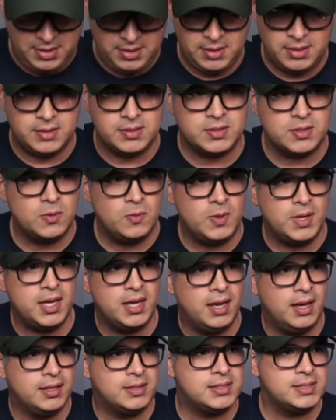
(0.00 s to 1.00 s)
So we
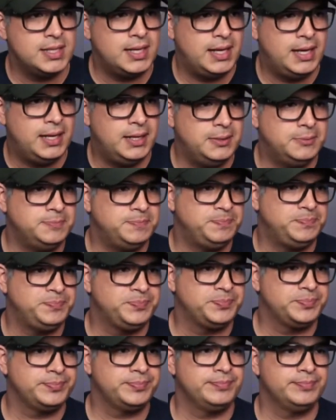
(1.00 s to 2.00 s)
get.
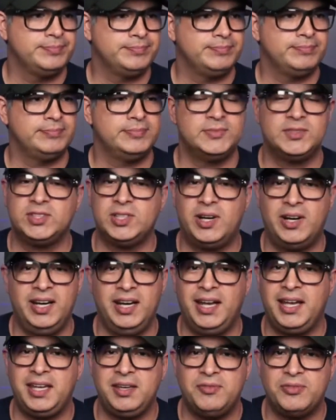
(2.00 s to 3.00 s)

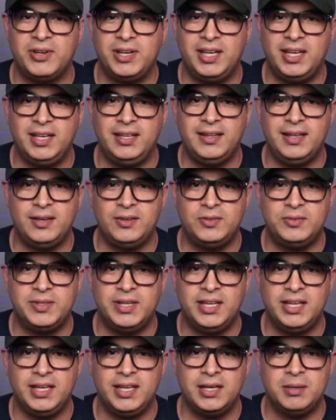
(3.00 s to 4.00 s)
Sorry, I keep forgetting that
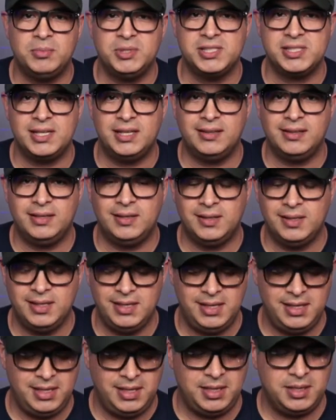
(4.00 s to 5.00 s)
overhead camera's not there.
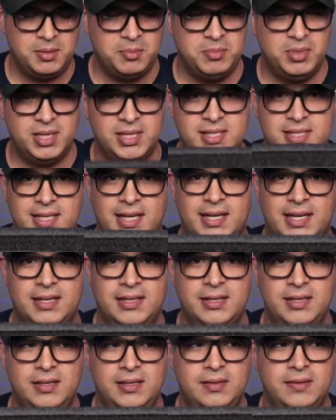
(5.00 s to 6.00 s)
But
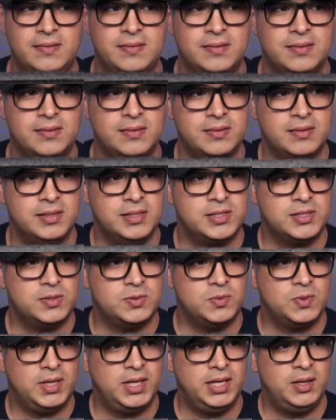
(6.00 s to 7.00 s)
this
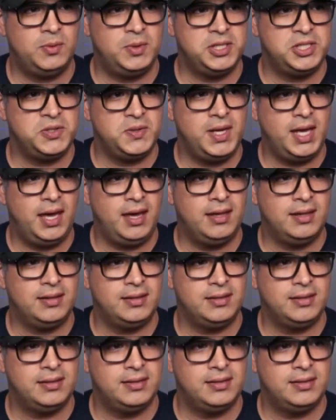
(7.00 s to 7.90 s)
is what you get.